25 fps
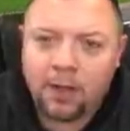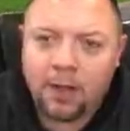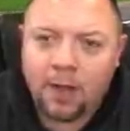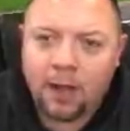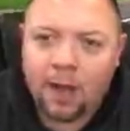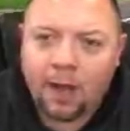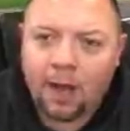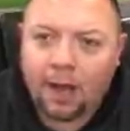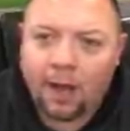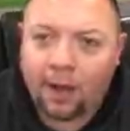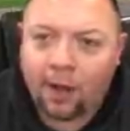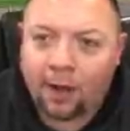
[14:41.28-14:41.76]

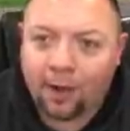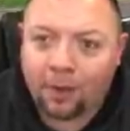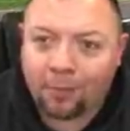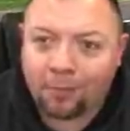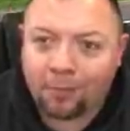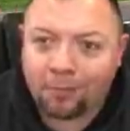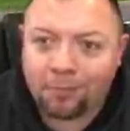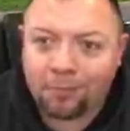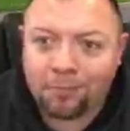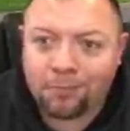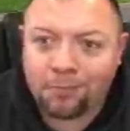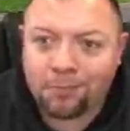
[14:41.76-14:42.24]

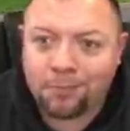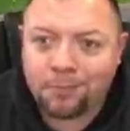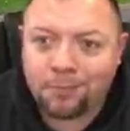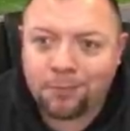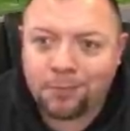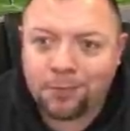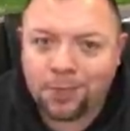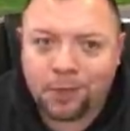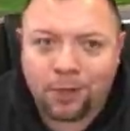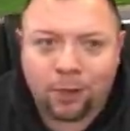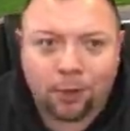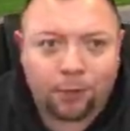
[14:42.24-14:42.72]

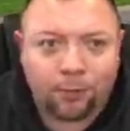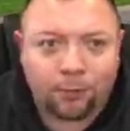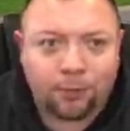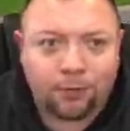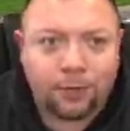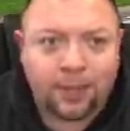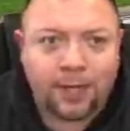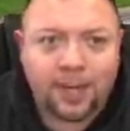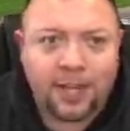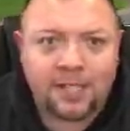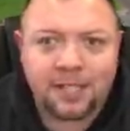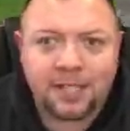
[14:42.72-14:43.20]
So
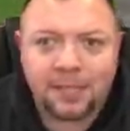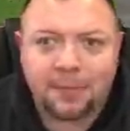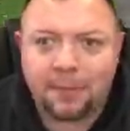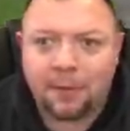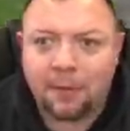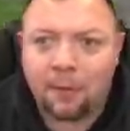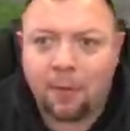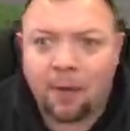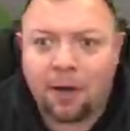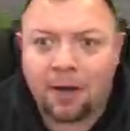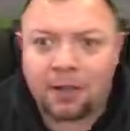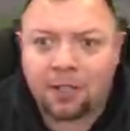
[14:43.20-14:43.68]
if you guys that have
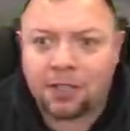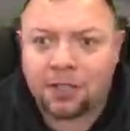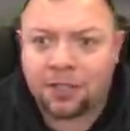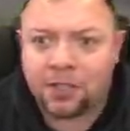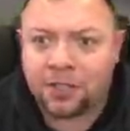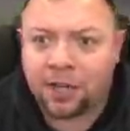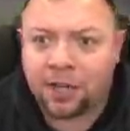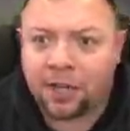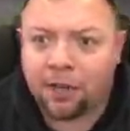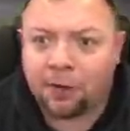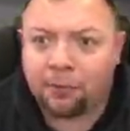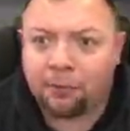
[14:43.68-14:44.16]
been watching
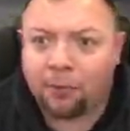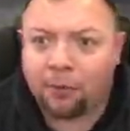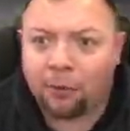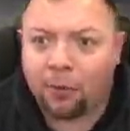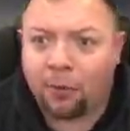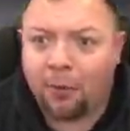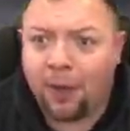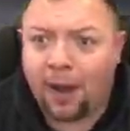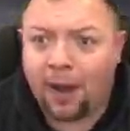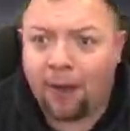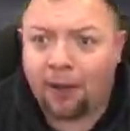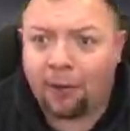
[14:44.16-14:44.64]
the channel
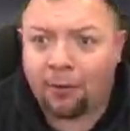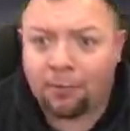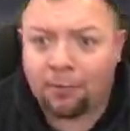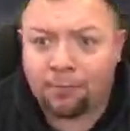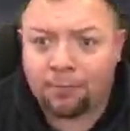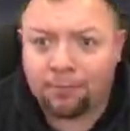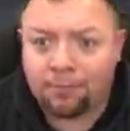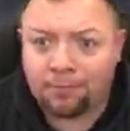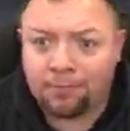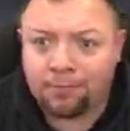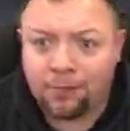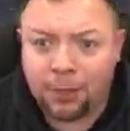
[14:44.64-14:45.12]
for a while,
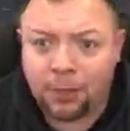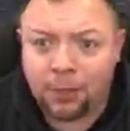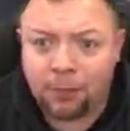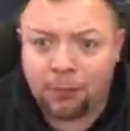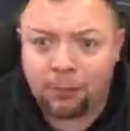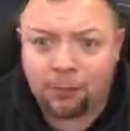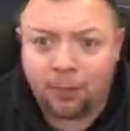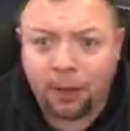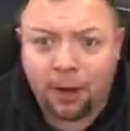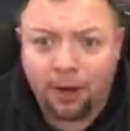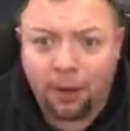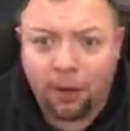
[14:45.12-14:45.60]

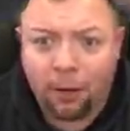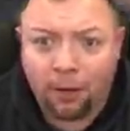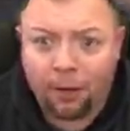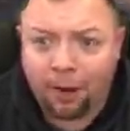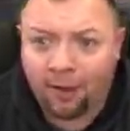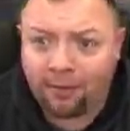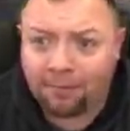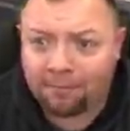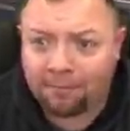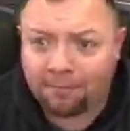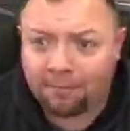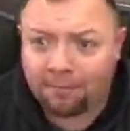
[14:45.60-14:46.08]

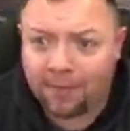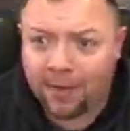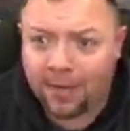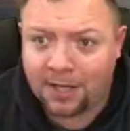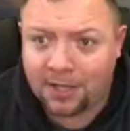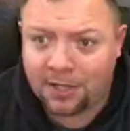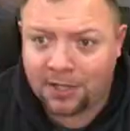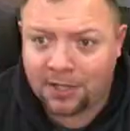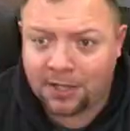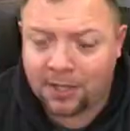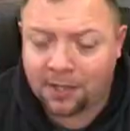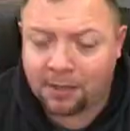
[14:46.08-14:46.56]
I've
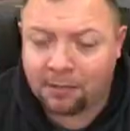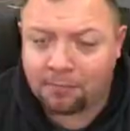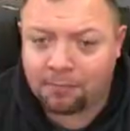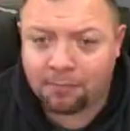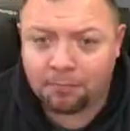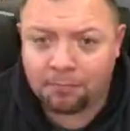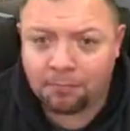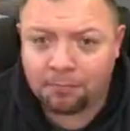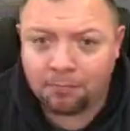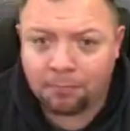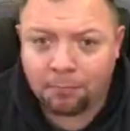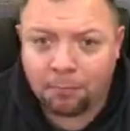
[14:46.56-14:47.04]
mentioned it
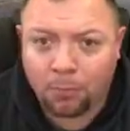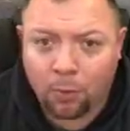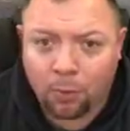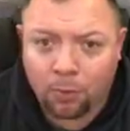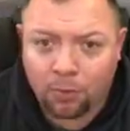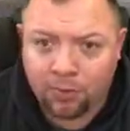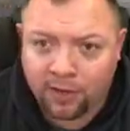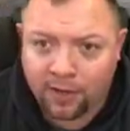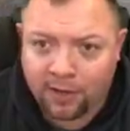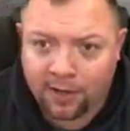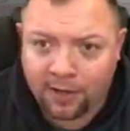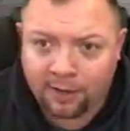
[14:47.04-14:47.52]

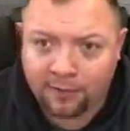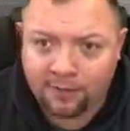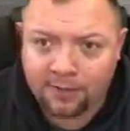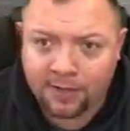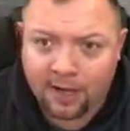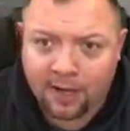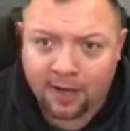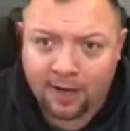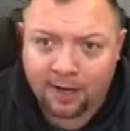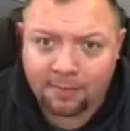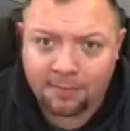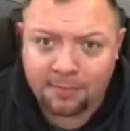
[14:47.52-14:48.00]
more than enough
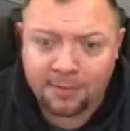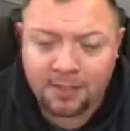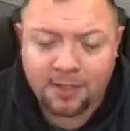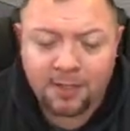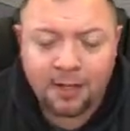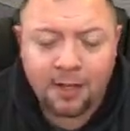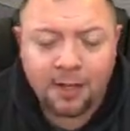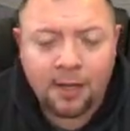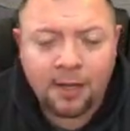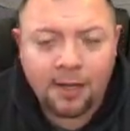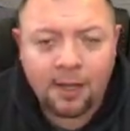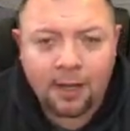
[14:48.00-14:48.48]
times,
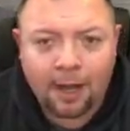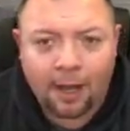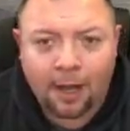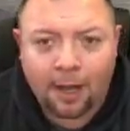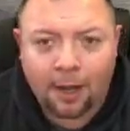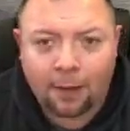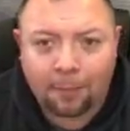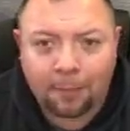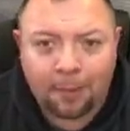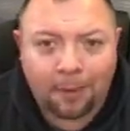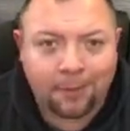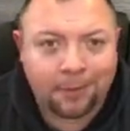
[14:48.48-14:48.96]

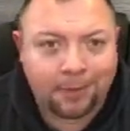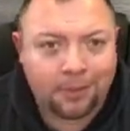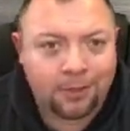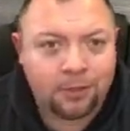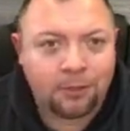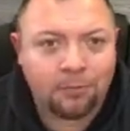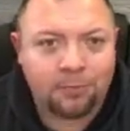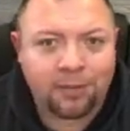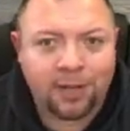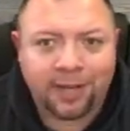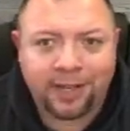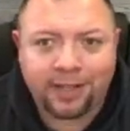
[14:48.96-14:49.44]
probably
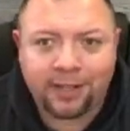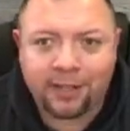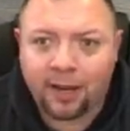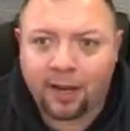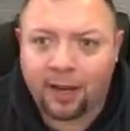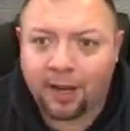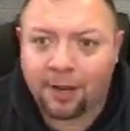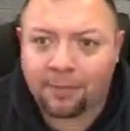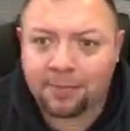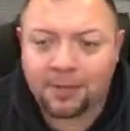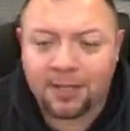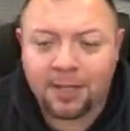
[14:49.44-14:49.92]
too many
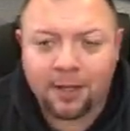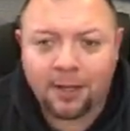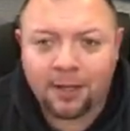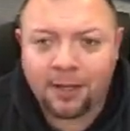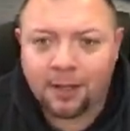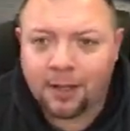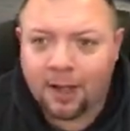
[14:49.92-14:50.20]
times.